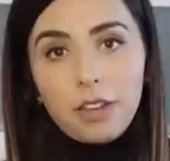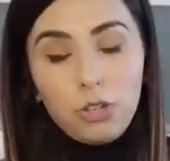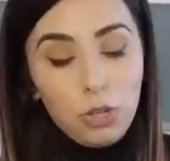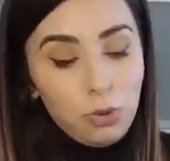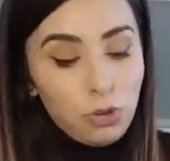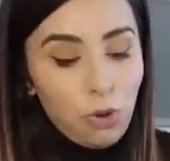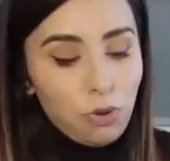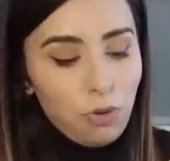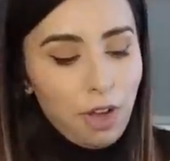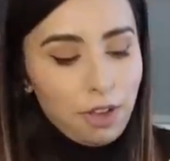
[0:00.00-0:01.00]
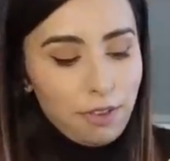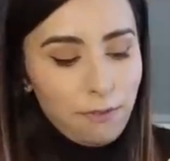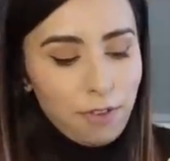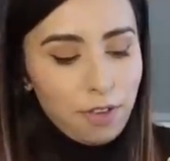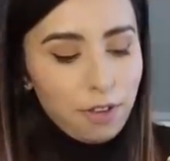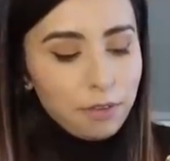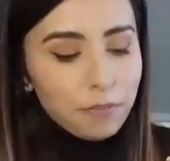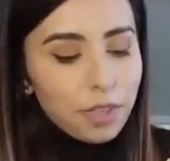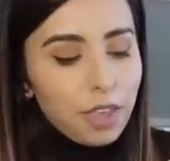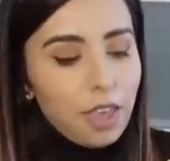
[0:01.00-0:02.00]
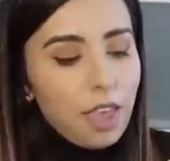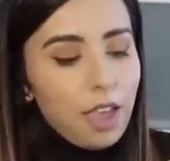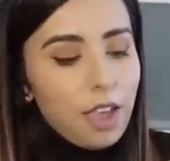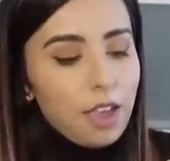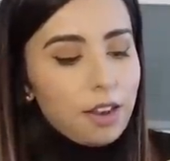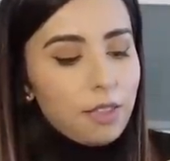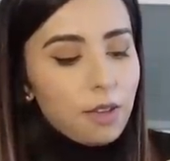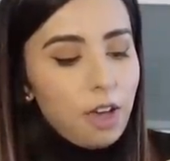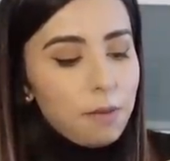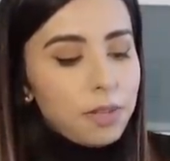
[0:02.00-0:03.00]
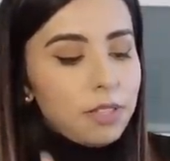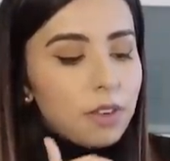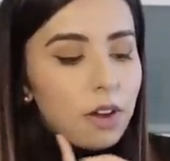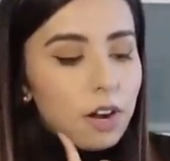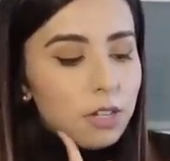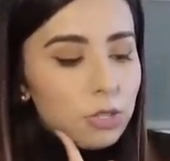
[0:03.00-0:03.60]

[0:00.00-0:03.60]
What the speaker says: you don't know how you feel. And the comments are,